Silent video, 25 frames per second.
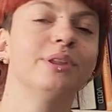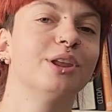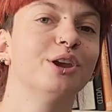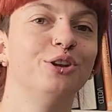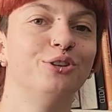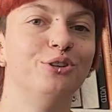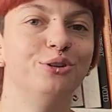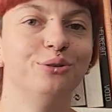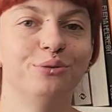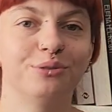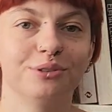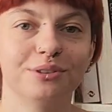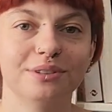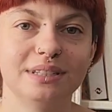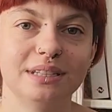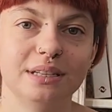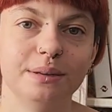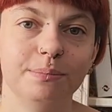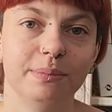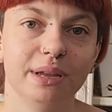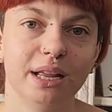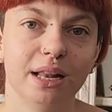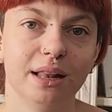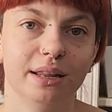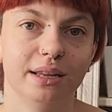The Fonty
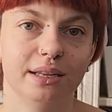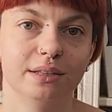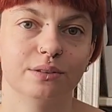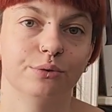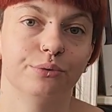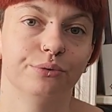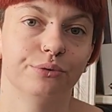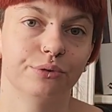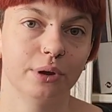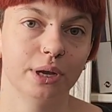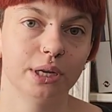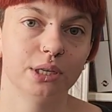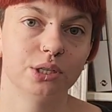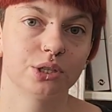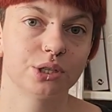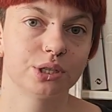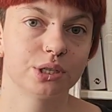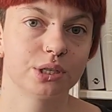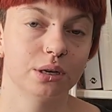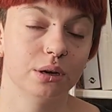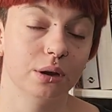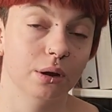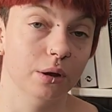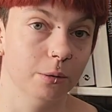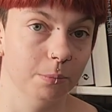mill is a
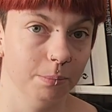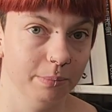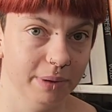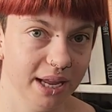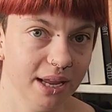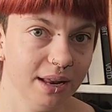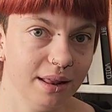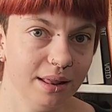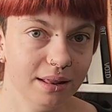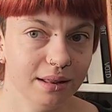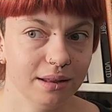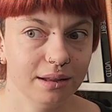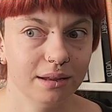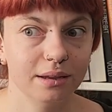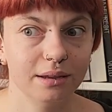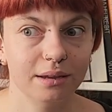French mill